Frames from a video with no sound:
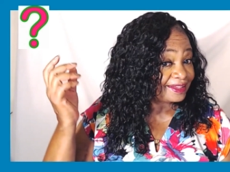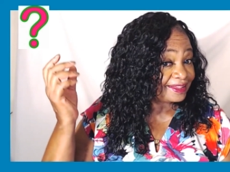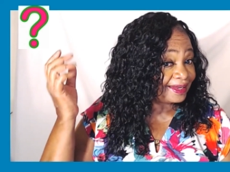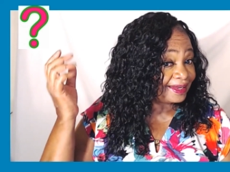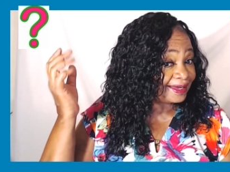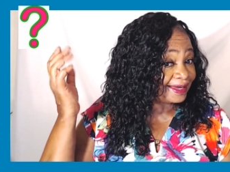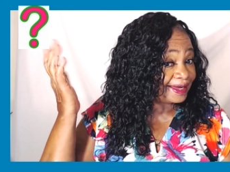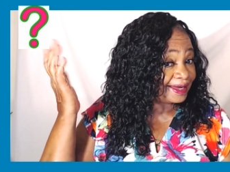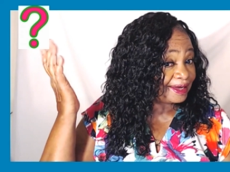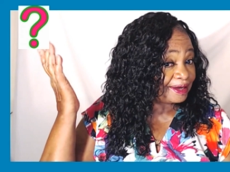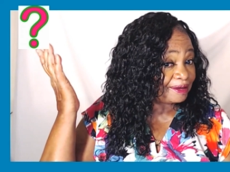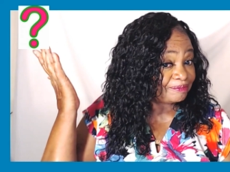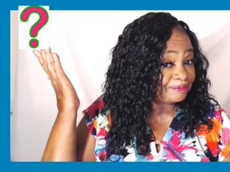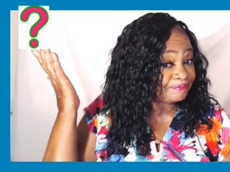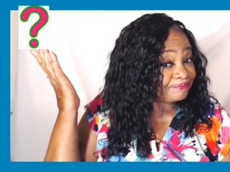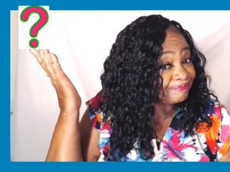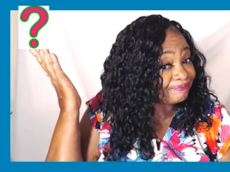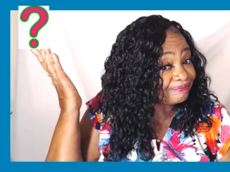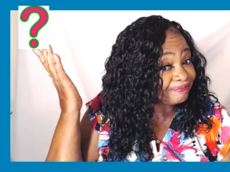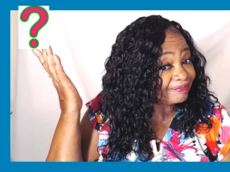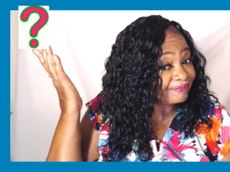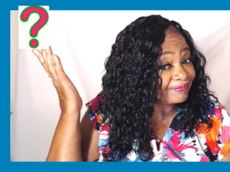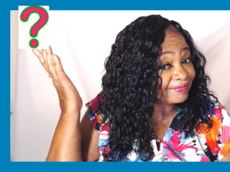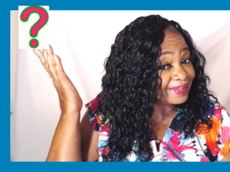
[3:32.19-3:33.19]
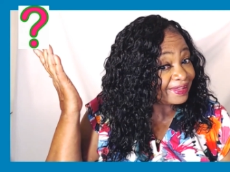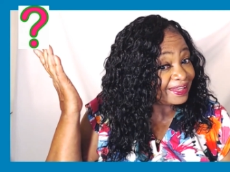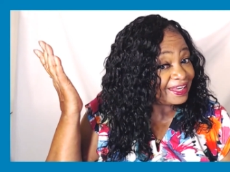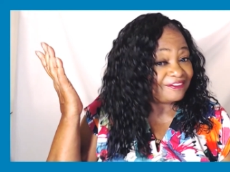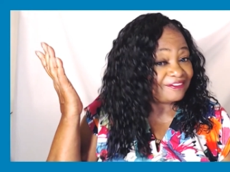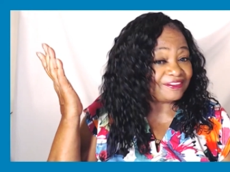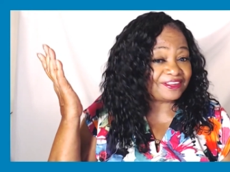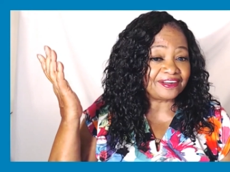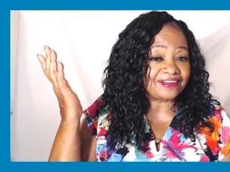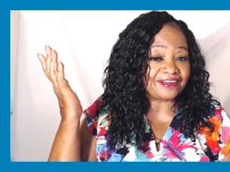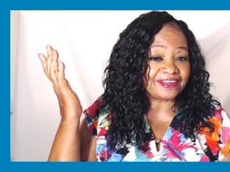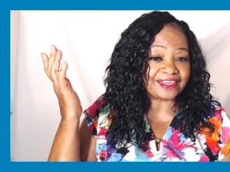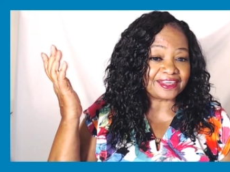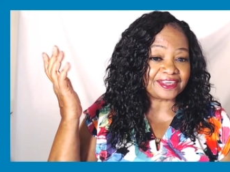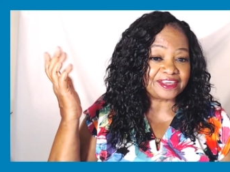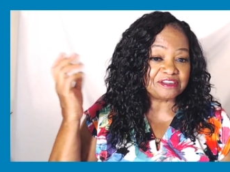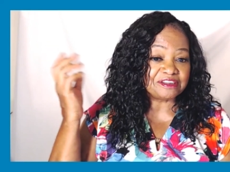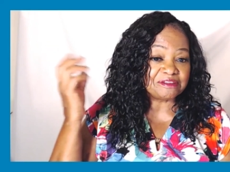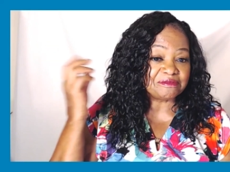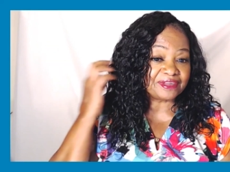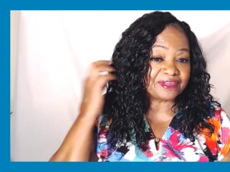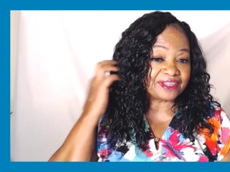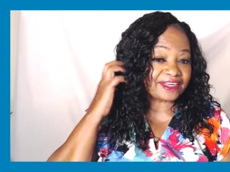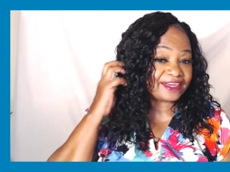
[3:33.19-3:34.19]
even though the
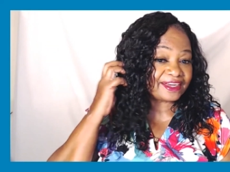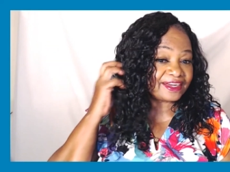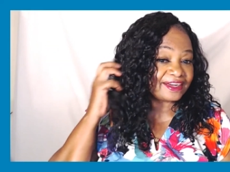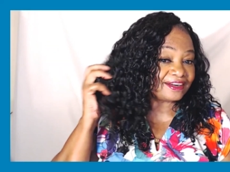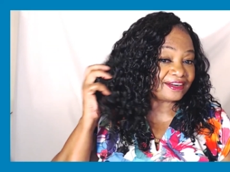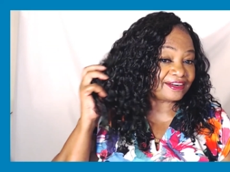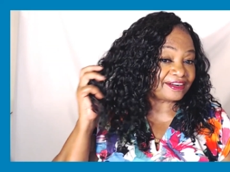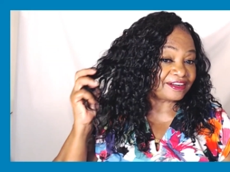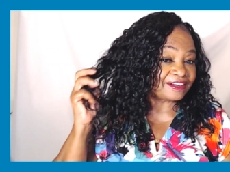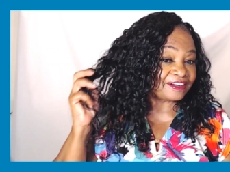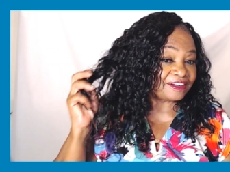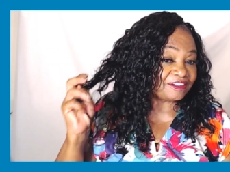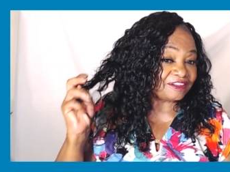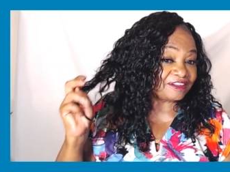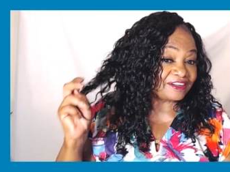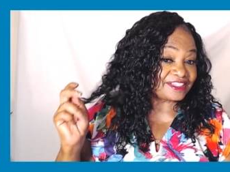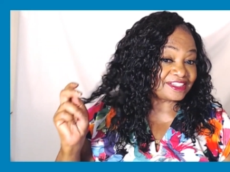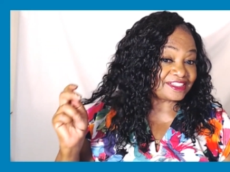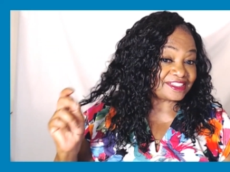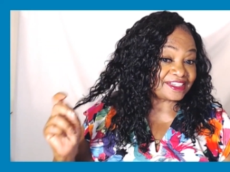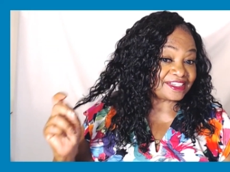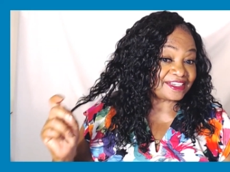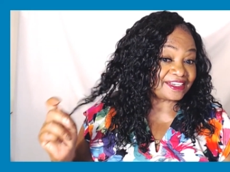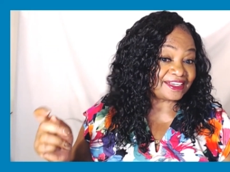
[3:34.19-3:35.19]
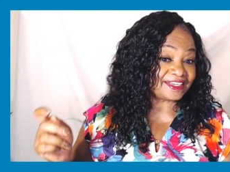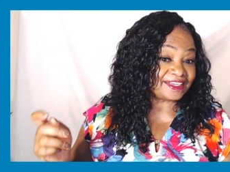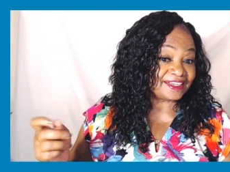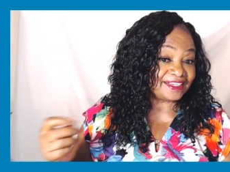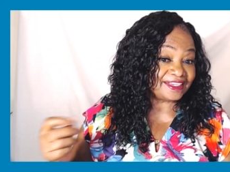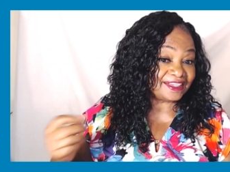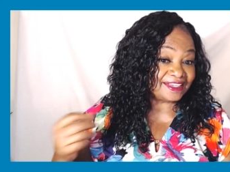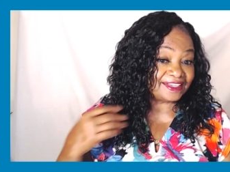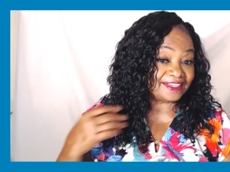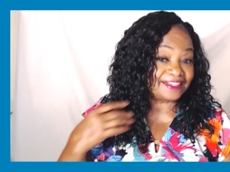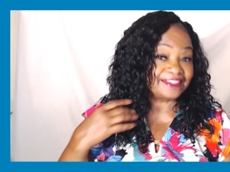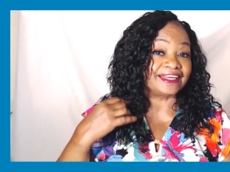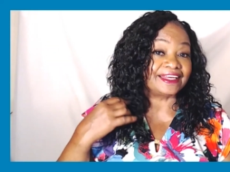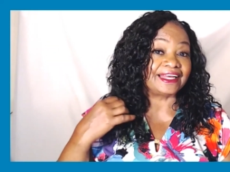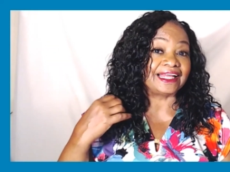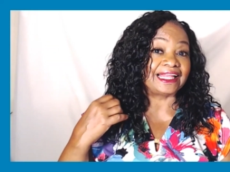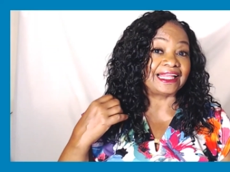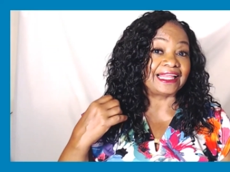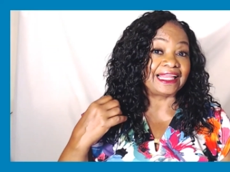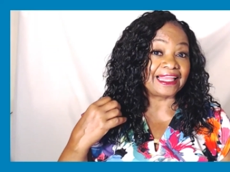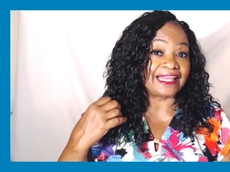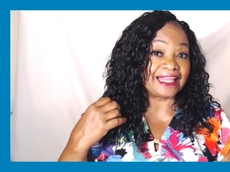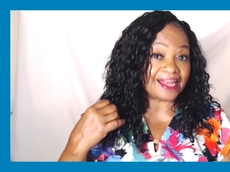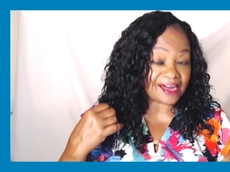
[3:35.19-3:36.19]
human hair crochet is a
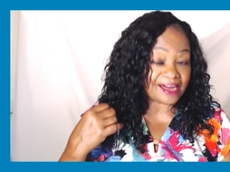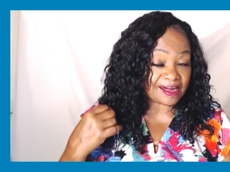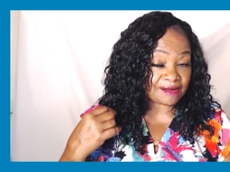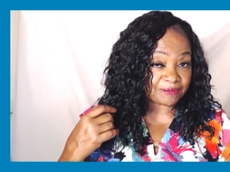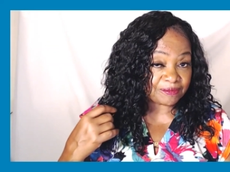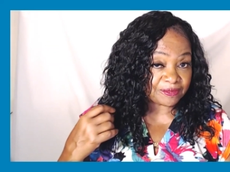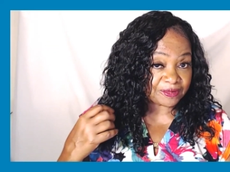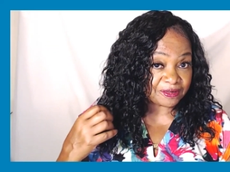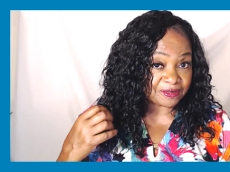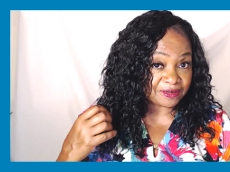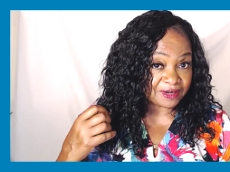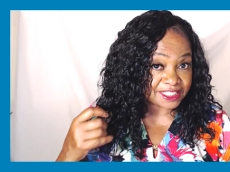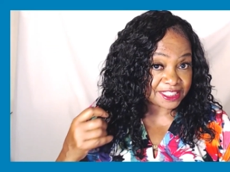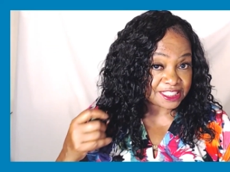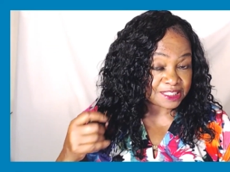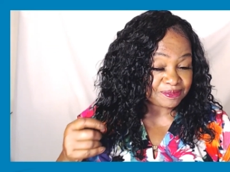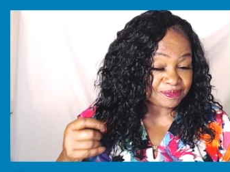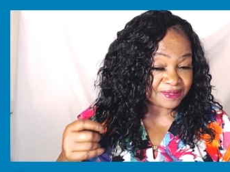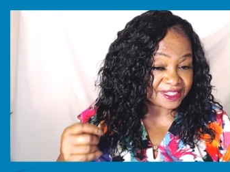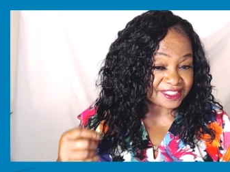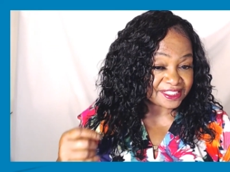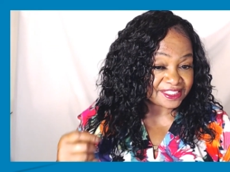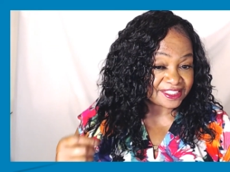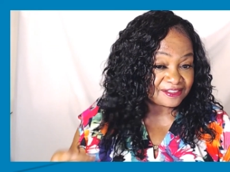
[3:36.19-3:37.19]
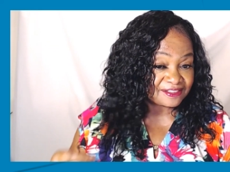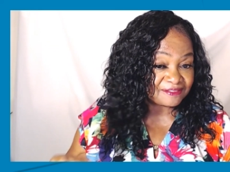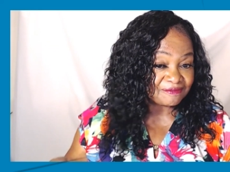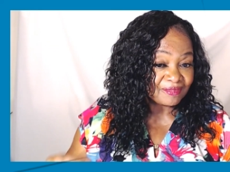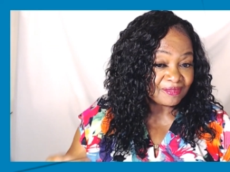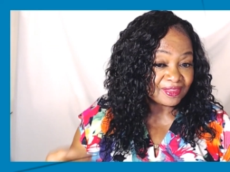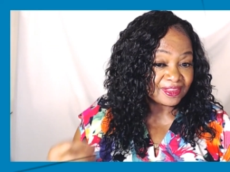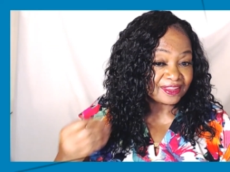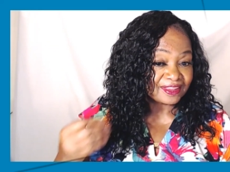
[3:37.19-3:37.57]
lot more expensive,